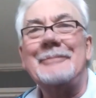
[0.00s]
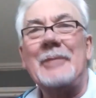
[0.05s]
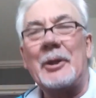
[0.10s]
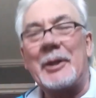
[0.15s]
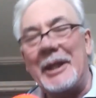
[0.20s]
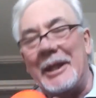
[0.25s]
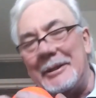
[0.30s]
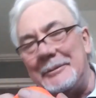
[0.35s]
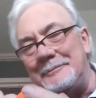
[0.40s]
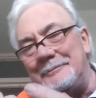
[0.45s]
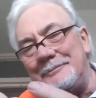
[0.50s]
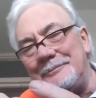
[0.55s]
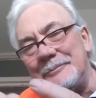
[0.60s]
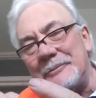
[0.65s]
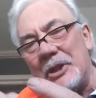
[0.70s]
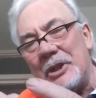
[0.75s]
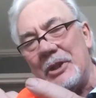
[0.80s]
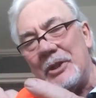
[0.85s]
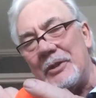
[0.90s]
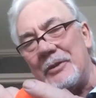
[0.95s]
Okay,
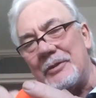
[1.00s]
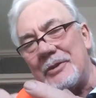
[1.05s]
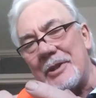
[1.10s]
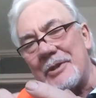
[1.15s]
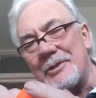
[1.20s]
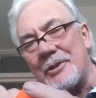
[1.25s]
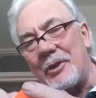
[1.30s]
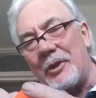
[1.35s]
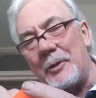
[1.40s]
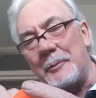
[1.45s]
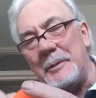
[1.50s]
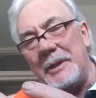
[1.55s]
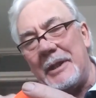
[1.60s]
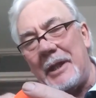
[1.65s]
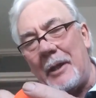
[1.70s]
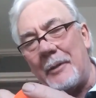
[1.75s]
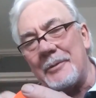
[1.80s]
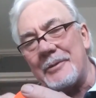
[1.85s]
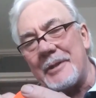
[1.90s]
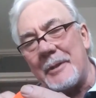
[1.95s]
you just caught me
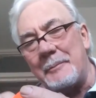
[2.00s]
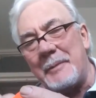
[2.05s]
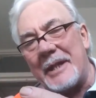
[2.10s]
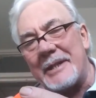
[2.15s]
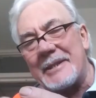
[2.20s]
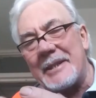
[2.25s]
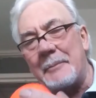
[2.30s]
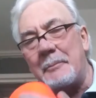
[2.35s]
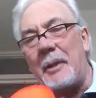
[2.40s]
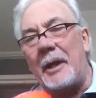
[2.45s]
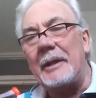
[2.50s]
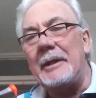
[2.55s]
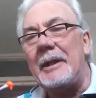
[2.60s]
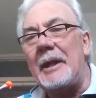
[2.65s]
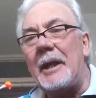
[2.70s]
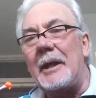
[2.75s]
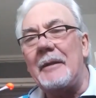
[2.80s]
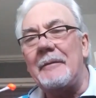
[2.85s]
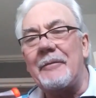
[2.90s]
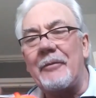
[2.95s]
now as I'm mixing
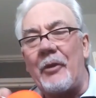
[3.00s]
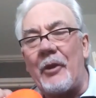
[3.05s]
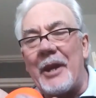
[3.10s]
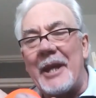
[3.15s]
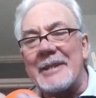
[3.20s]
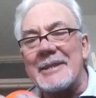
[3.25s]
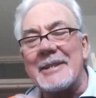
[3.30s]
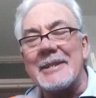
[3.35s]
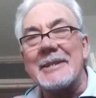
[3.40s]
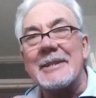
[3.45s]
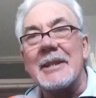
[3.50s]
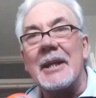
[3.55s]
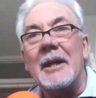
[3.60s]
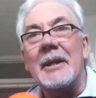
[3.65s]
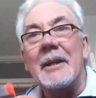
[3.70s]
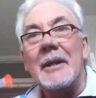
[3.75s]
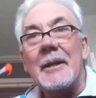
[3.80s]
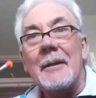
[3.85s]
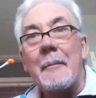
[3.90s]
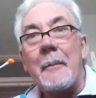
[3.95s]
my fluorescent
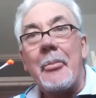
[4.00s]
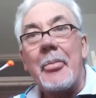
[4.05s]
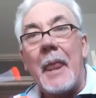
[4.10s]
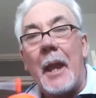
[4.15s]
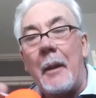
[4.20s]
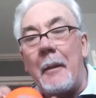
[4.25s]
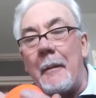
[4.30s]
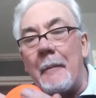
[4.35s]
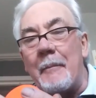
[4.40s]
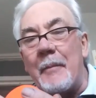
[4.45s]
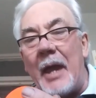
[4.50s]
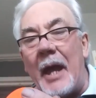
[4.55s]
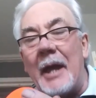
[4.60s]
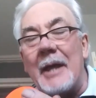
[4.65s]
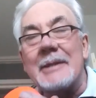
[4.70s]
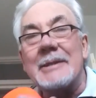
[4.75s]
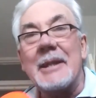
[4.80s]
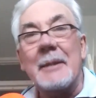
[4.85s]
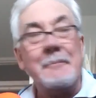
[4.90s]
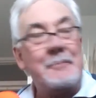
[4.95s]

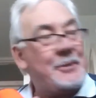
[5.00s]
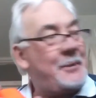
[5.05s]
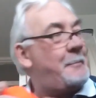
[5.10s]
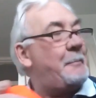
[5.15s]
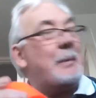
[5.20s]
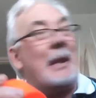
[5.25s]
tips,